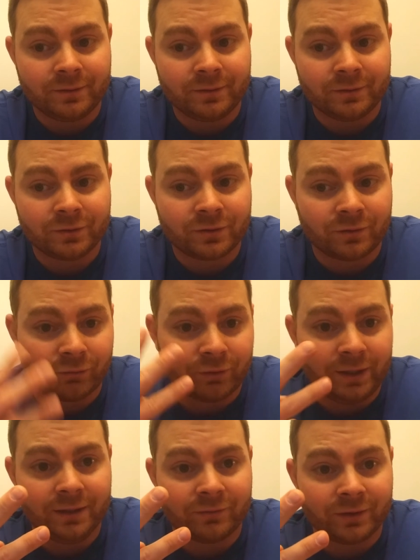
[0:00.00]
there's
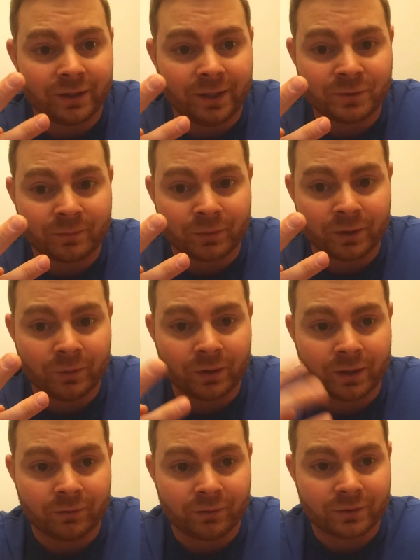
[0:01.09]
three different types of
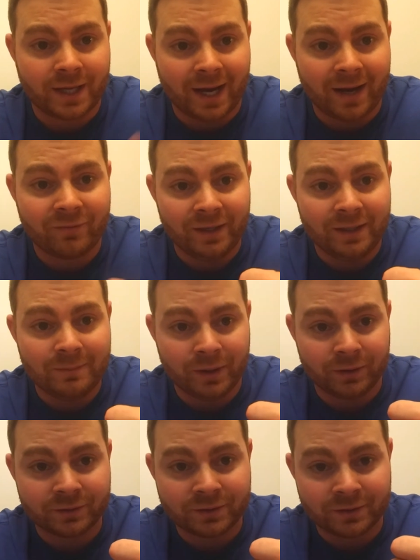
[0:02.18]
pre-workout. There's caffeine
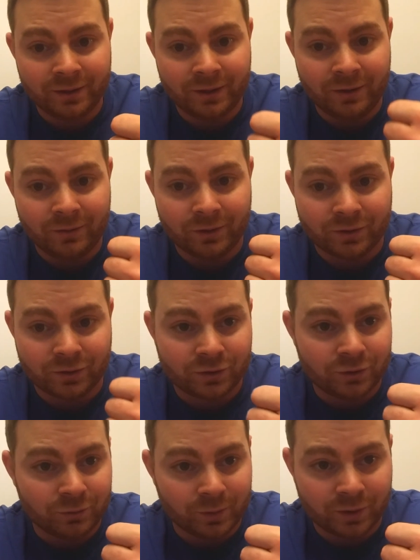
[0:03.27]
pills, which are
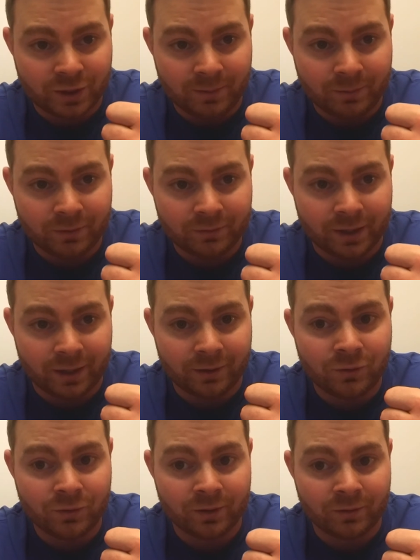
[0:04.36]
super cheap.
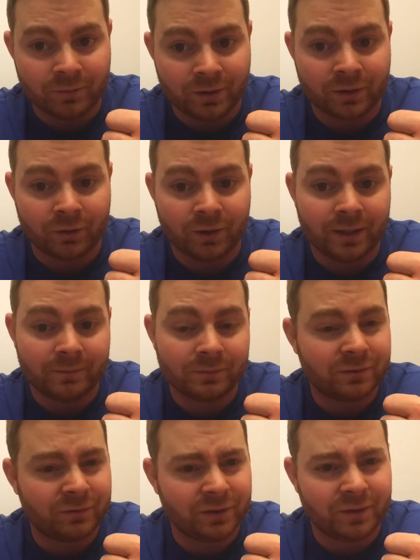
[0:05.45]
200
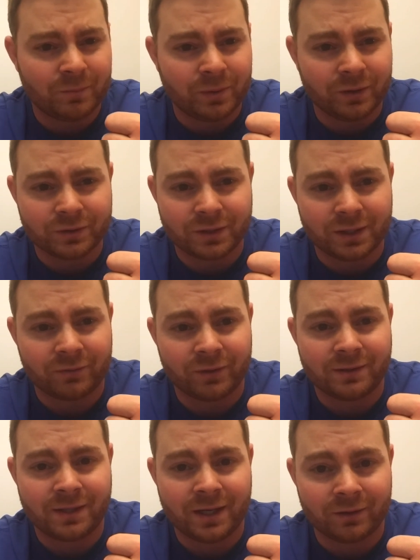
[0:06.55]
milligrams, 50 pills you get for
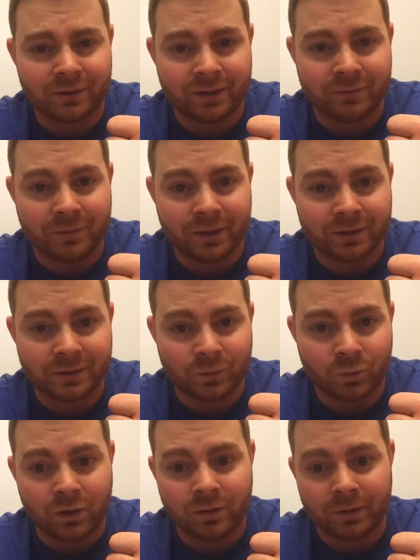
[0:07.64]
like 10 or 11 bucks at
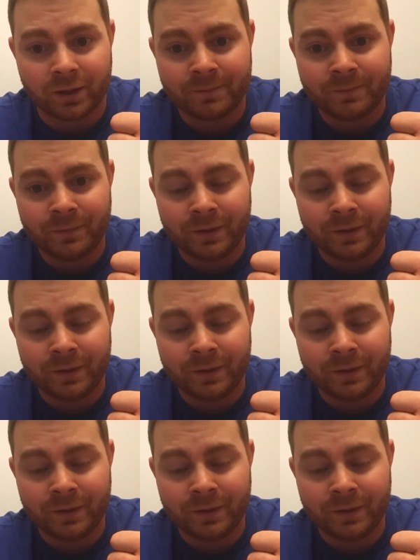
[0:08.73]
Walmart.